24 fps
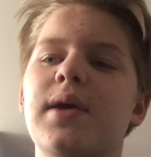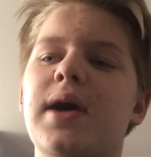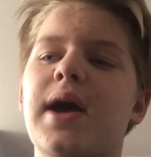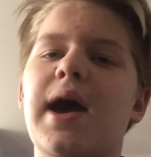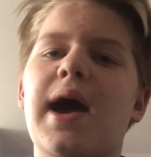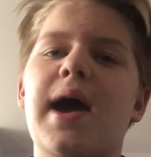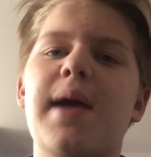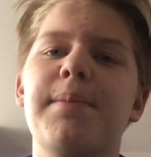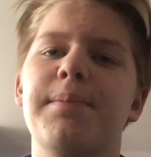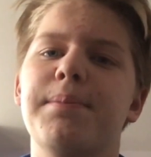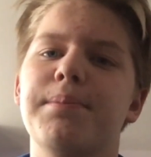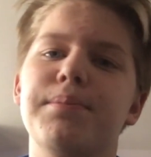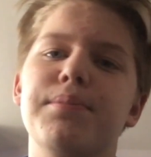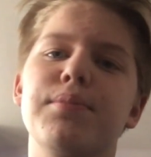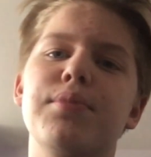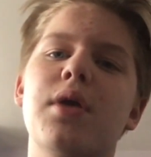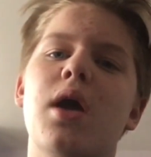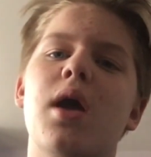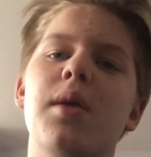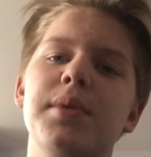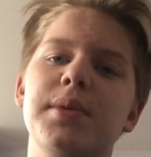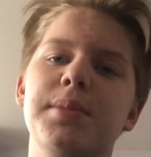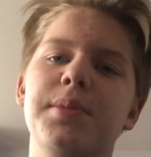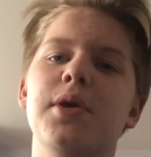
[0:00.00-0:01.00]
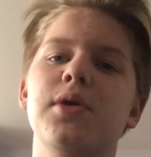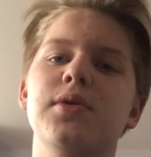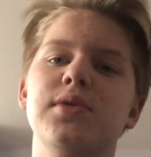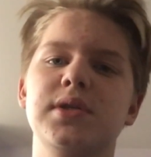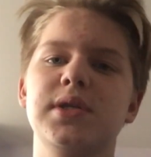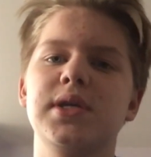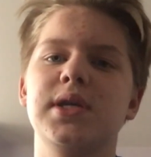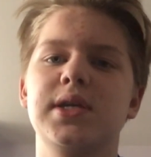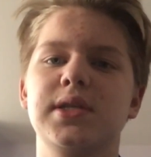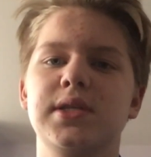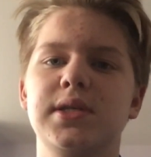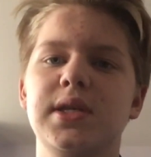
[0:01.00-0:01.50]
I'm probably
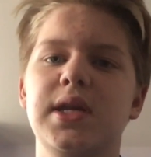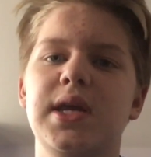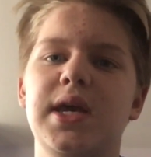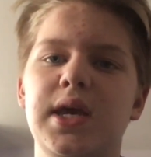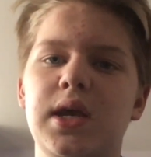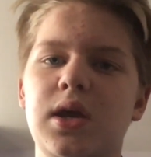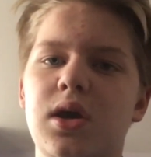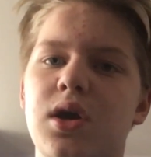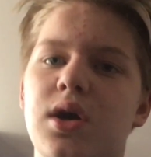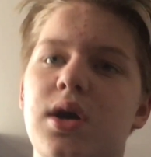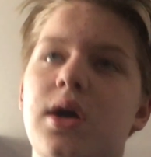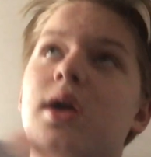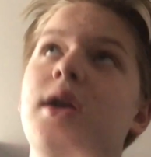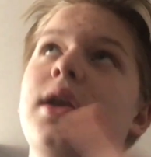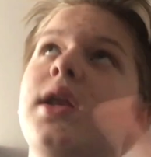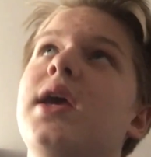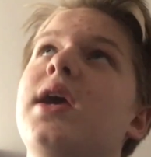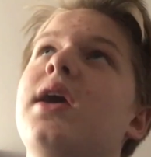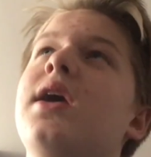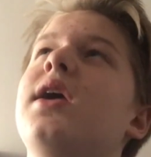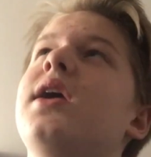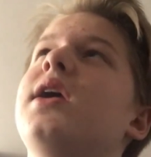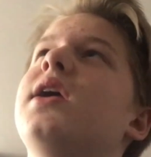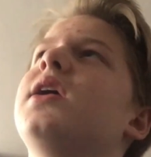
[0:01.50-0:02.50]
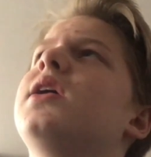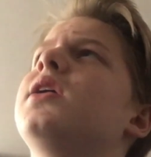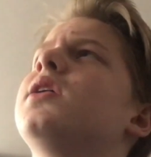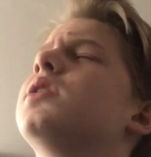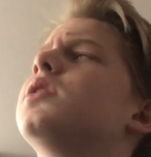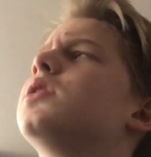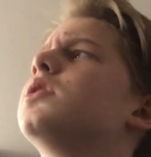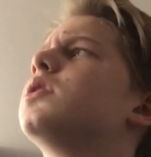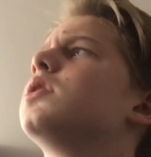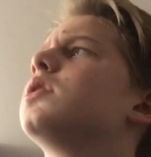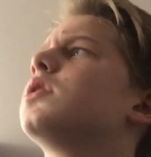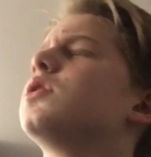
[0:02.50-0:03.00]
posting it today on a
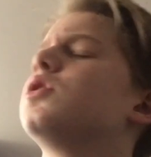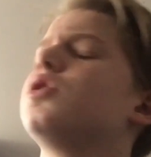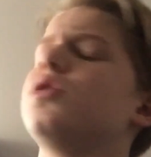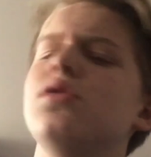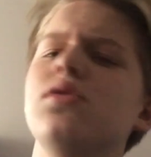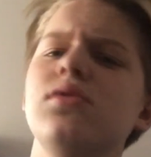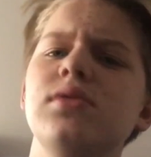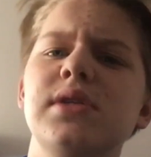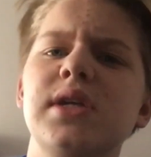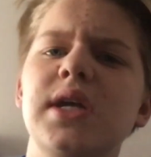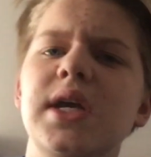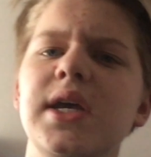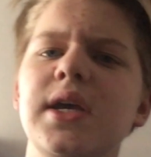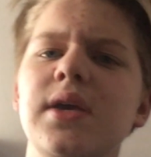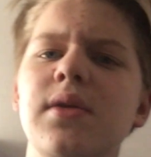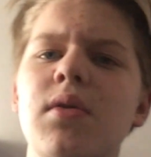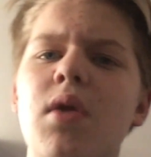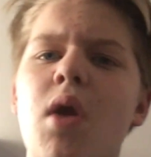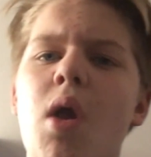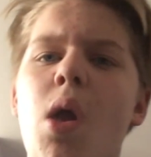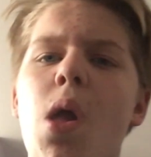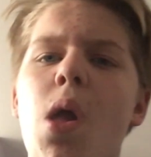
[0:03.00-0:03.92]
Tuesday.